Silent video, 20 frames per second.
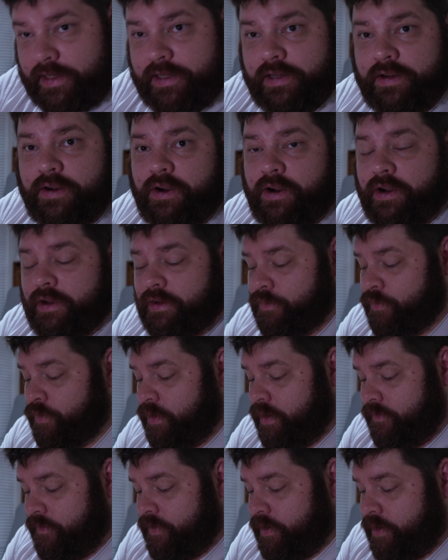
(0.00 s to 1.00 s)
it on
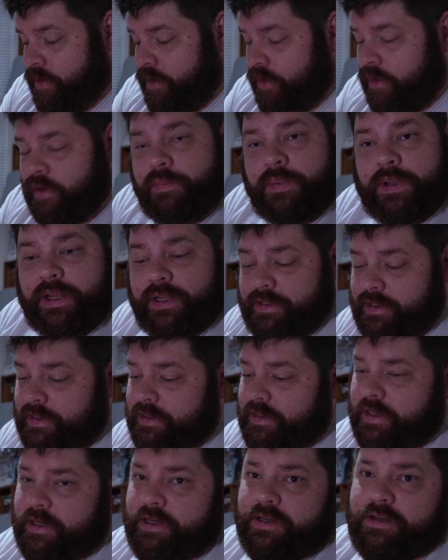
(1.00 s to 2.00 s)
one of our other
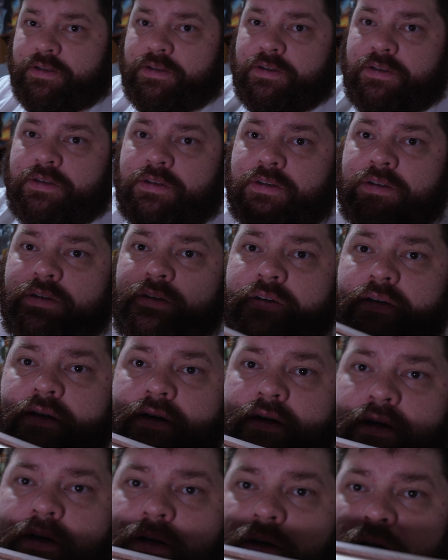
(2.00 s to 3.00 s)
pieces here.
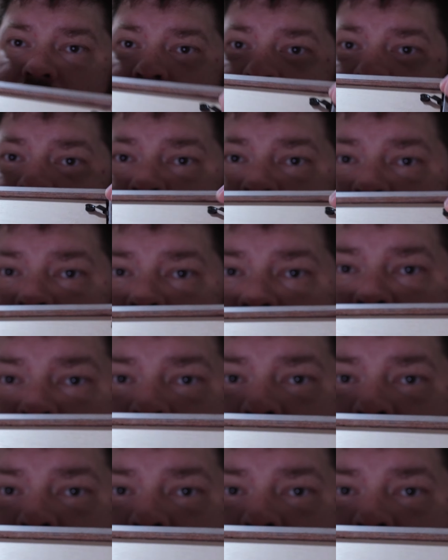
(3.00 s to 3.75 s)
So when you